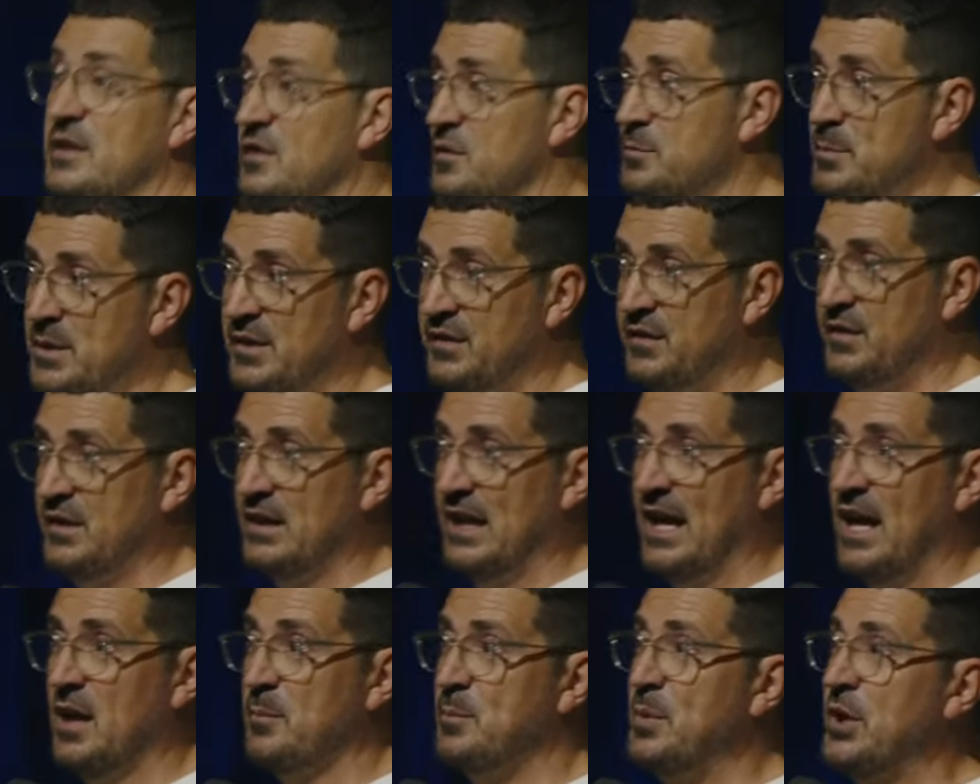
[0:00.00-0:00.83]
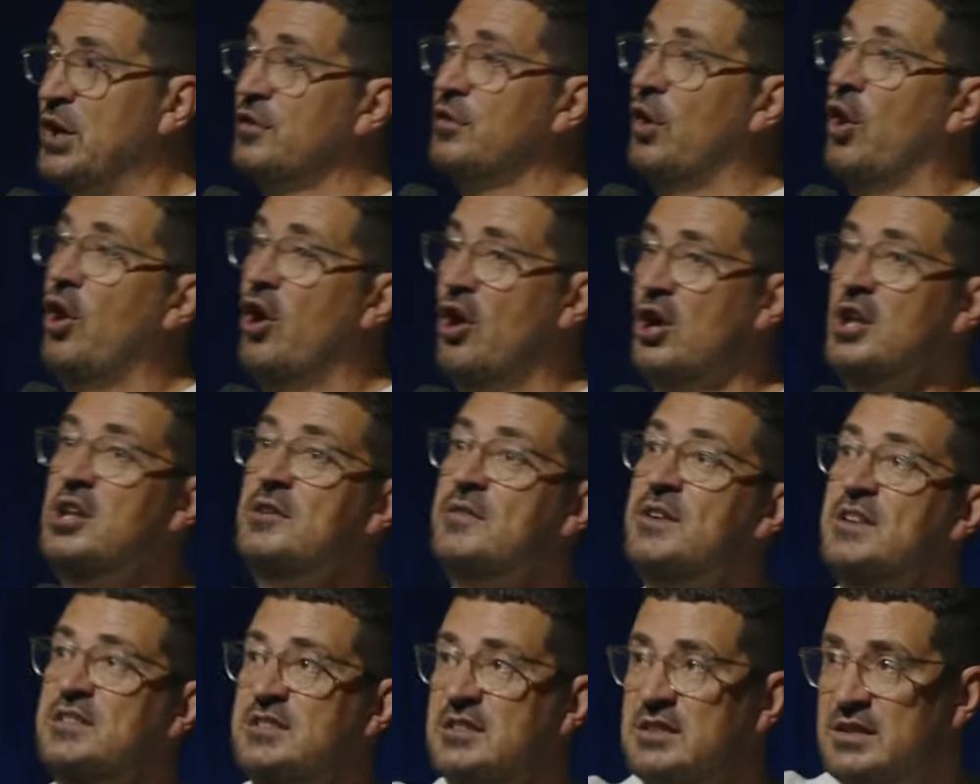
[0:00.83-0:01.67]
is missing out because all of
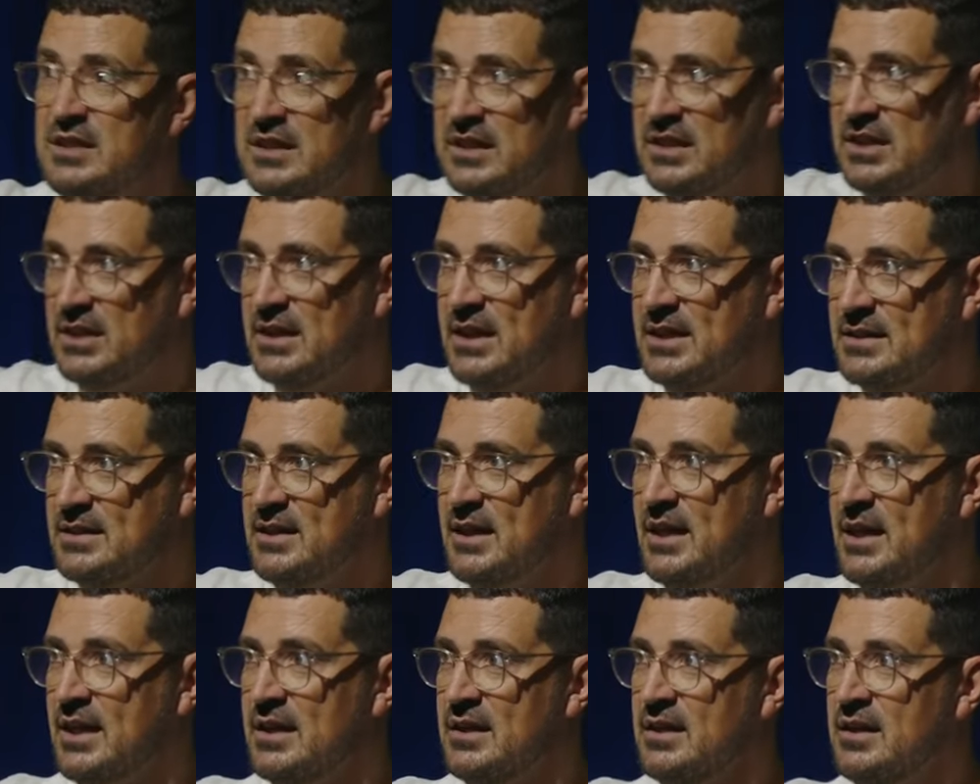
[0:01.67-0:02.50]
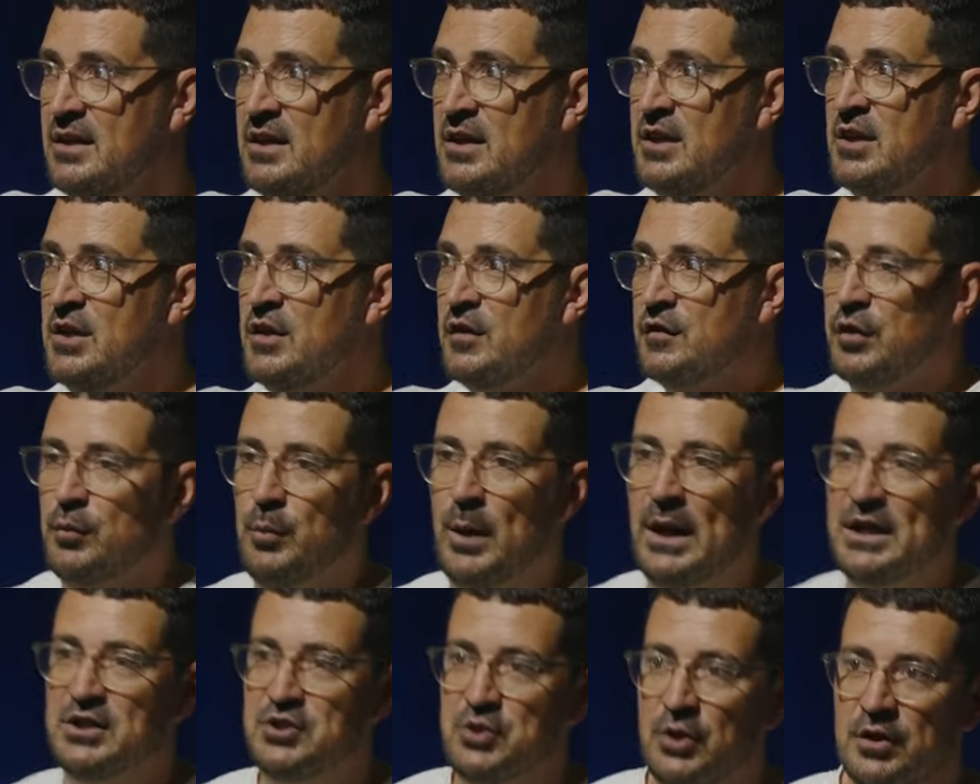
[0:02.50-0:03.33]
us are thinking like that. So
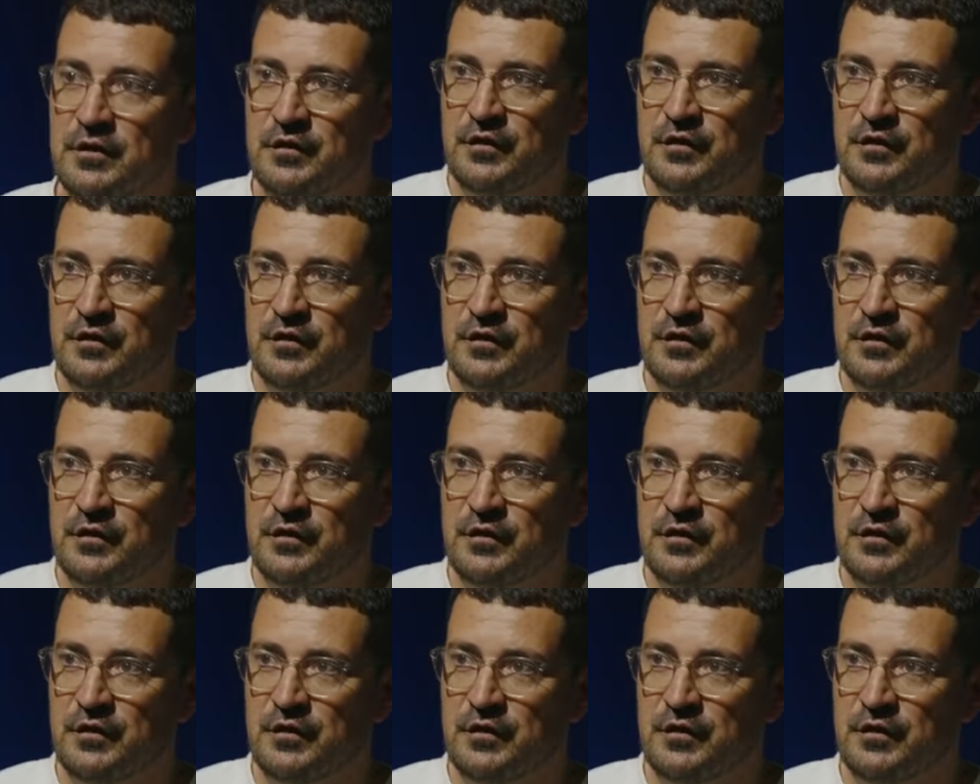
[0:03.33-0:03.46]
while you're